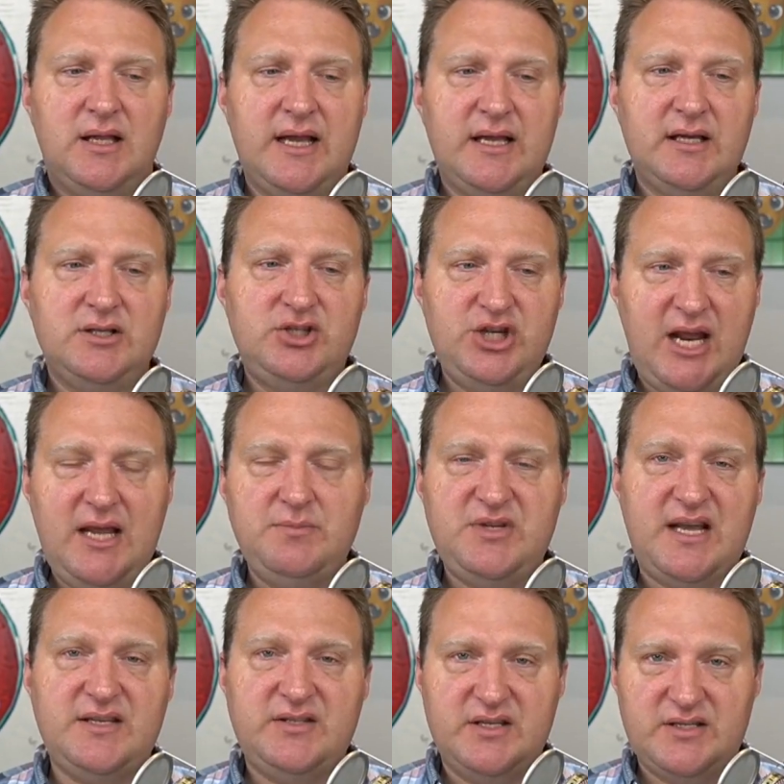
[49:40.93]
Like
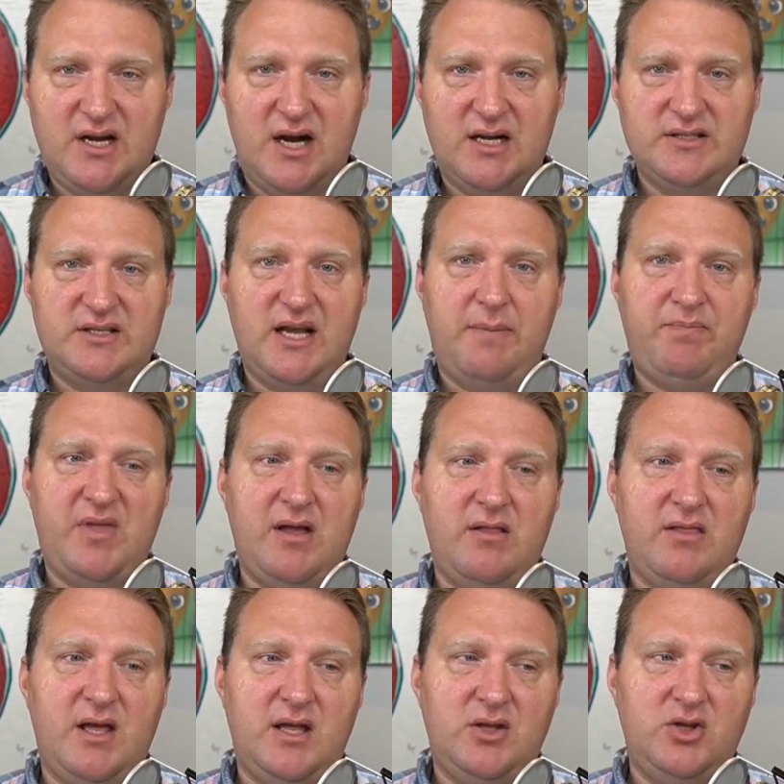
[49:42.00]
James has this concept
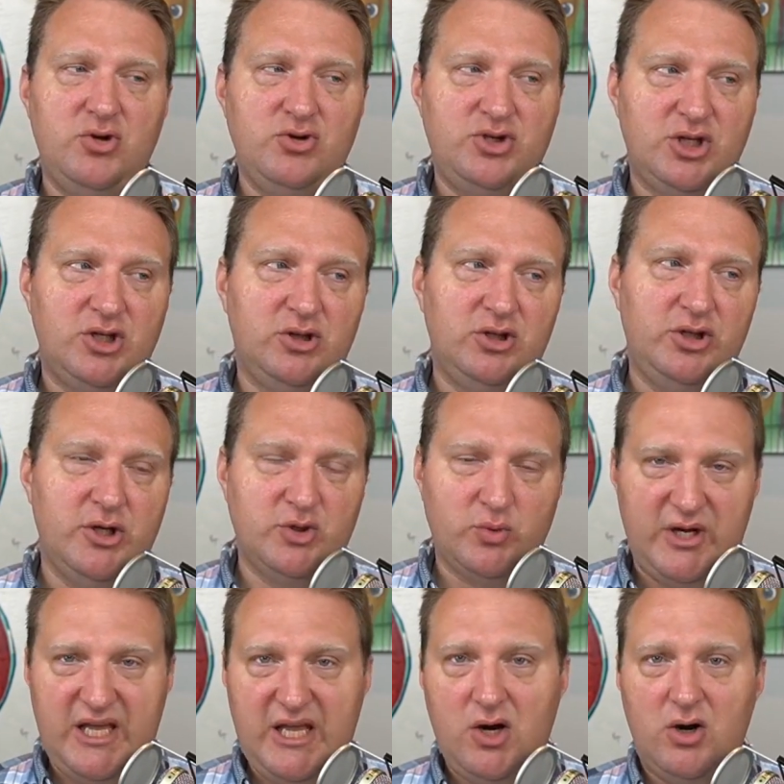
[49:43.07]
that that you should
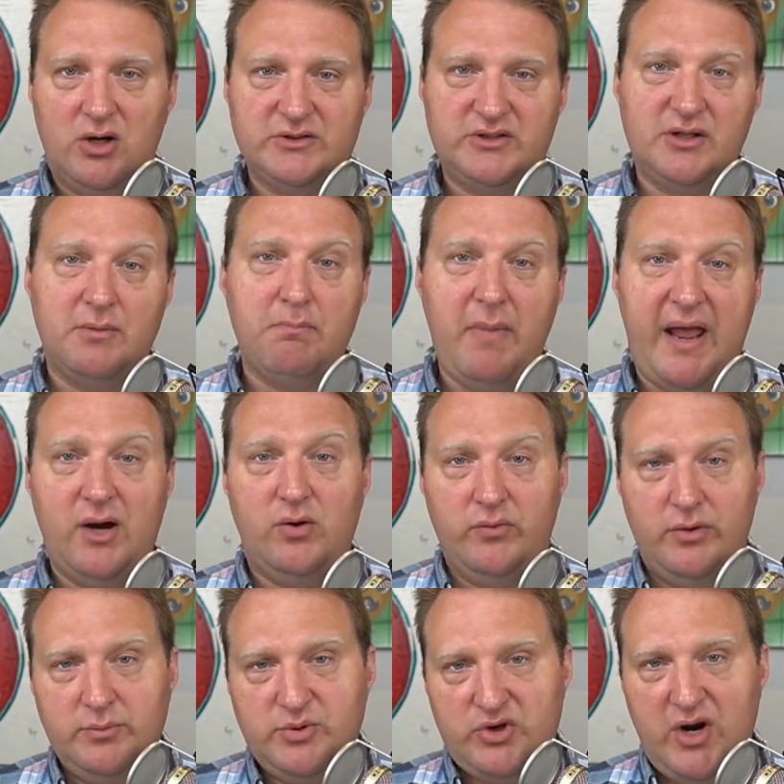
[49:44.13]
use what he calls the
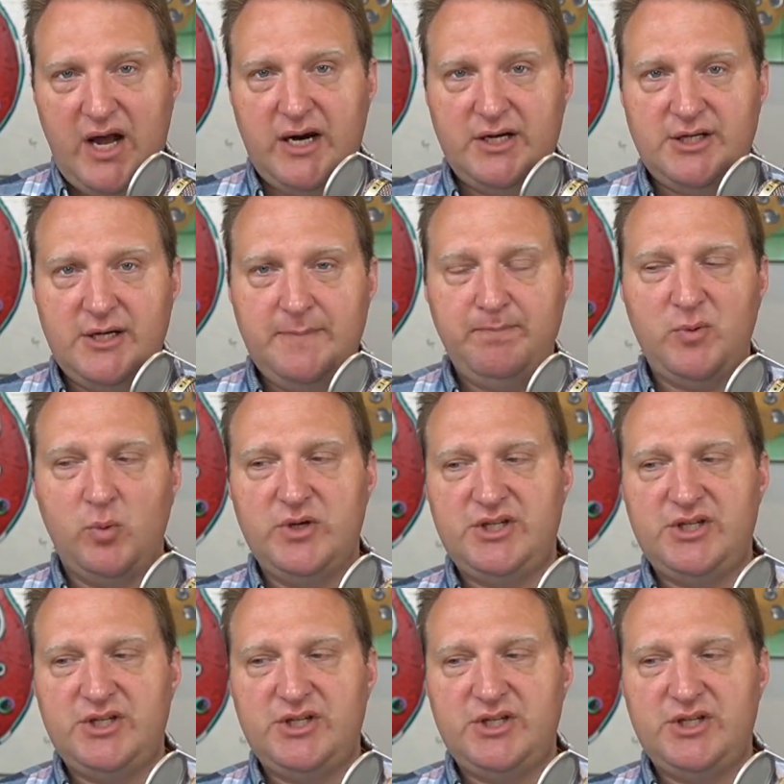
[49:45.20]
mailroom strategy,